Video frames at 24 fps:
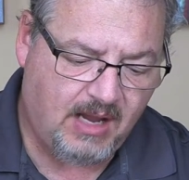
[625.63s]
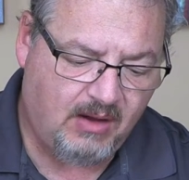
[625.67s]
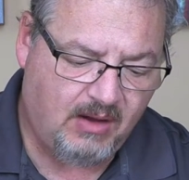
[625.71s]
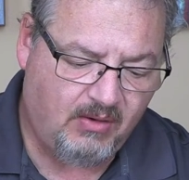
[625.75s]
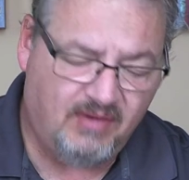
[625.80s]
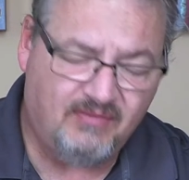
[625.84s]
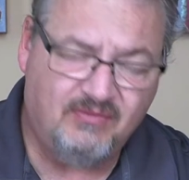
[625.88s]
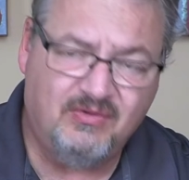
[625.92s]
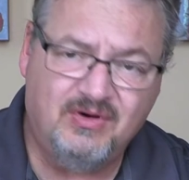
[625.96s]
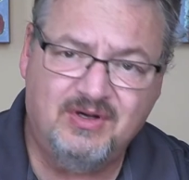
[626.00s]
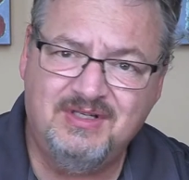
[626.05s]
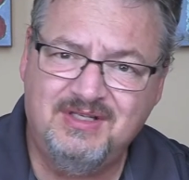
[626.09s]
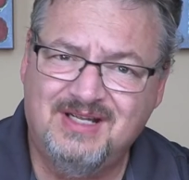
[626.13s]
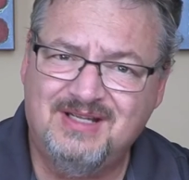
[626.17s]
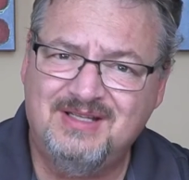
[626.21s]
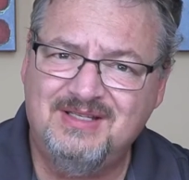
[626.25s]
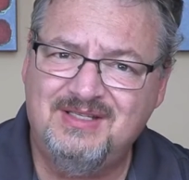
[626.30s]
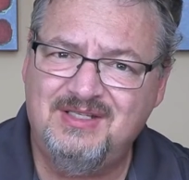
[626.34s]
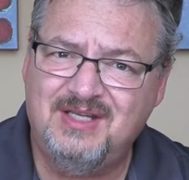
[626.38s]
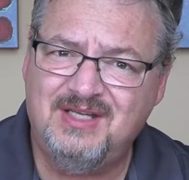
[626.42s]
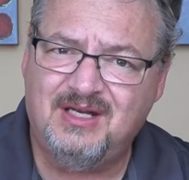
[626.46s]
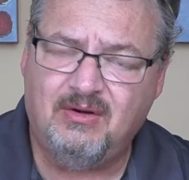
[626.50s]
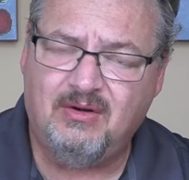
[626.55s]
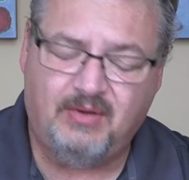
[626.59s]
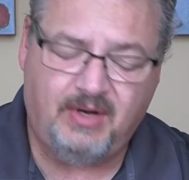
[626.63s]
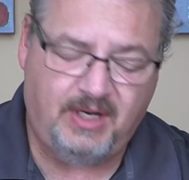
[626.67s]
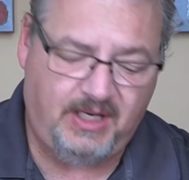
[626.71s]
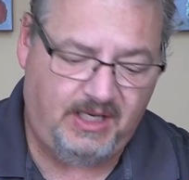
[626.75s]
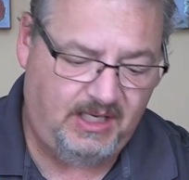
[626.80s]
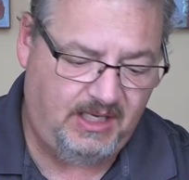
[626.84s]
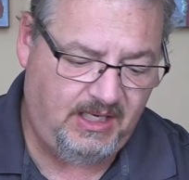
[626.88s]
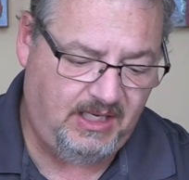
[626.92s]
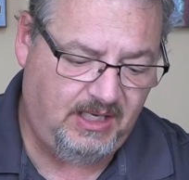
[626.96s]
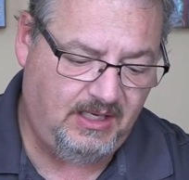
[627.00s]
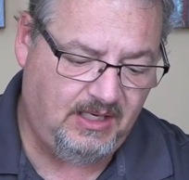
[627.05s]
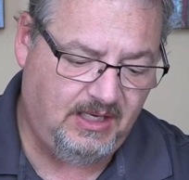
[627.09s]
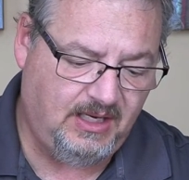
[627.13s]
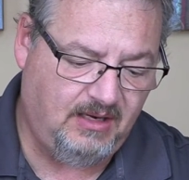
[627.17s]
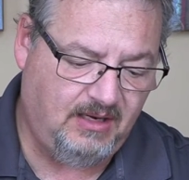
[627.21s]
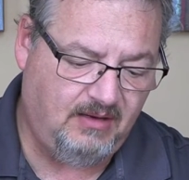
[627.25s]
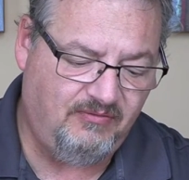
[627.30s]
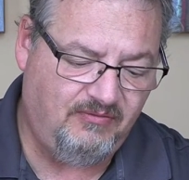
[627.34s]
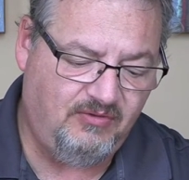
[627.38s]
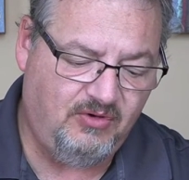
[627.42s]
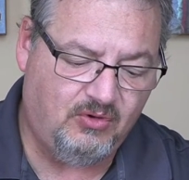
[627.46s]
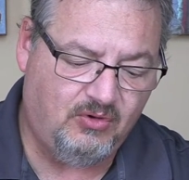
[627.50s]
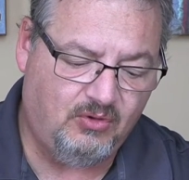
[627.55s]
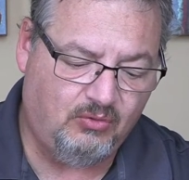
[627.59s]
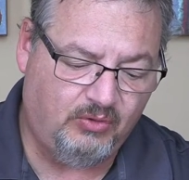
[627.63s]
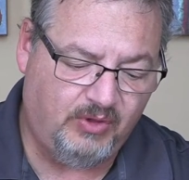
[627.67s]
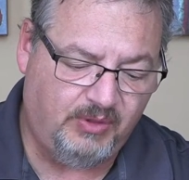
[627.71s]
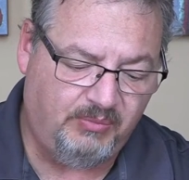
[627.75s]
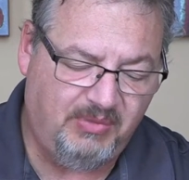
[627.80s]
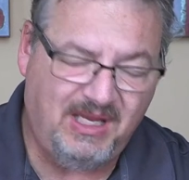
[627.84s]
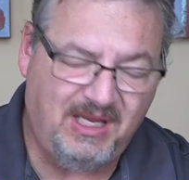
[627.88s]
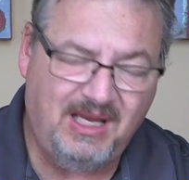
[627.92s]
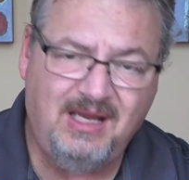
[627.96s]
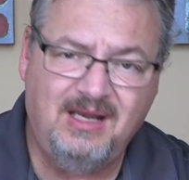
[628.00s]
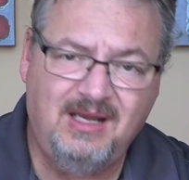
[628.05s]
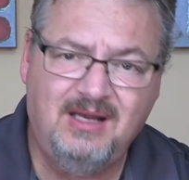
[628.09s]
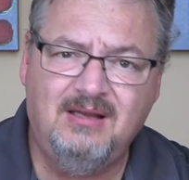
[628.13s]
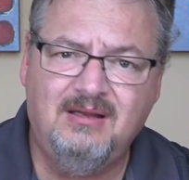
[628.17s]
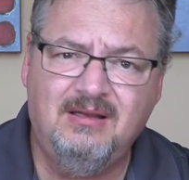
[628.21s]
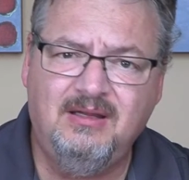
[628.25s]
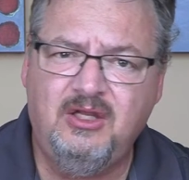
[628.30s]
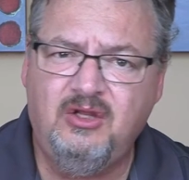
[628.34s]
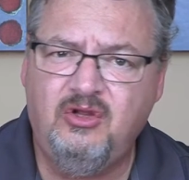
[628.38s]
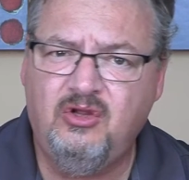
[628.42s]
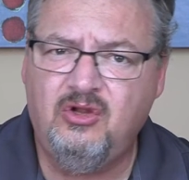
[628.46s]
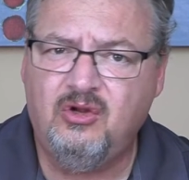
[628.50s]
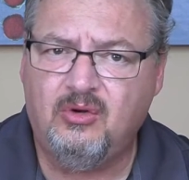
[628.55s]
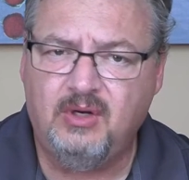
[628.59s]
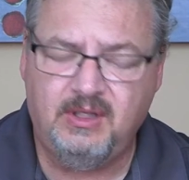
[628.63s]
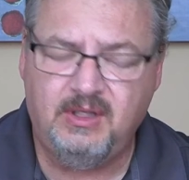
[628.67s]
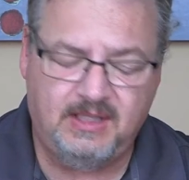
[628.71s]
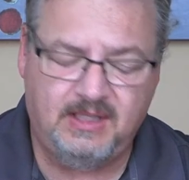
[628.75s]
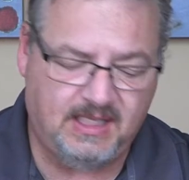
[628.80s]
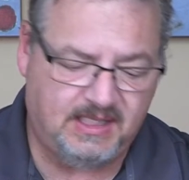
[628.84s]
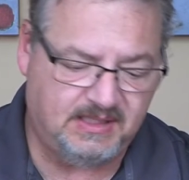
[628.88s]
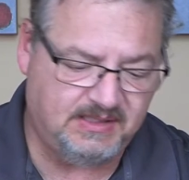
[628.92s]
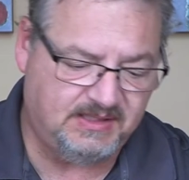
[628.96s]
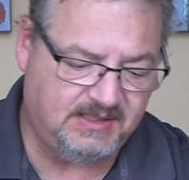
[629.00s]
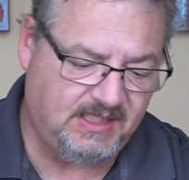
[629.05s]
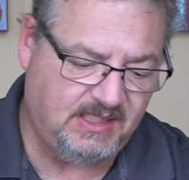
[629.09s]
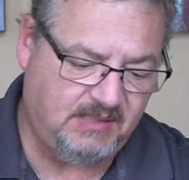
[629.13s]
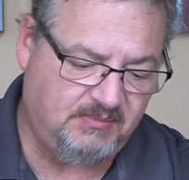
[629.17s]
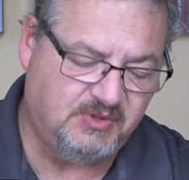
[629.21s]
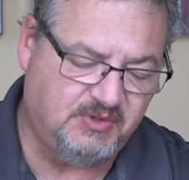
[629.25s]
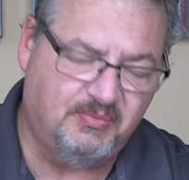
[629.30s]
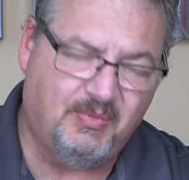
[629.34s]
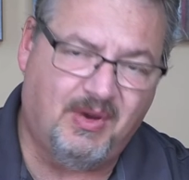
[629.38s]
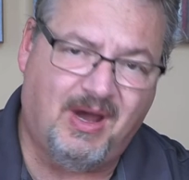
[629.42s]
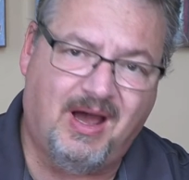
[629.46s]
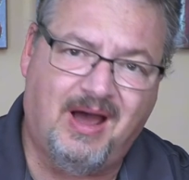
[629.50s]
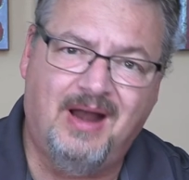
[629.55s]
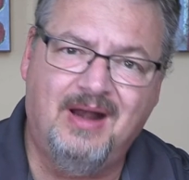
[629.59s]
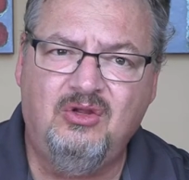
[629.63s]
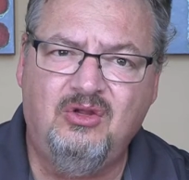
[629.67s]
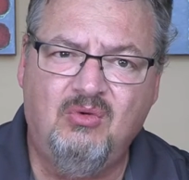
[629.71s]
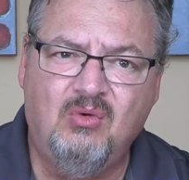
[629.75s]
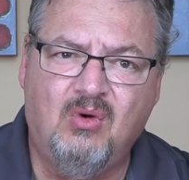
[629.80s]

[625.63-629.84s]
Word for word: However, it does generate heat, and if you're repeatedly curing that same spot,